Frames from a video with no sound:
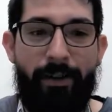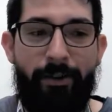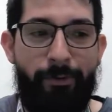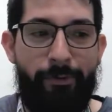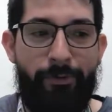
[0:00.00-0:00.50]
a
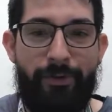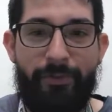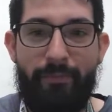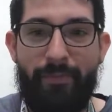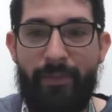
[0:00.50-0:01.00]

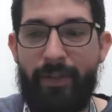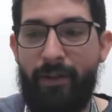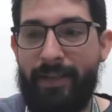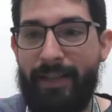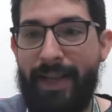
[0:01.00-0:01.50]
huge,
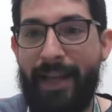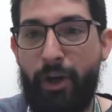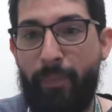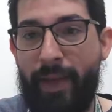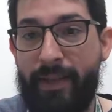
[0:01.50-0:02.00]
it's a
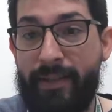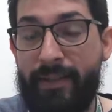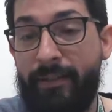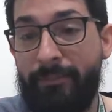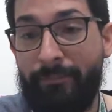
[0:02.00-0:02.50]
NATO
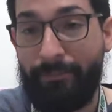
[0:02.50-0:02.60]
base.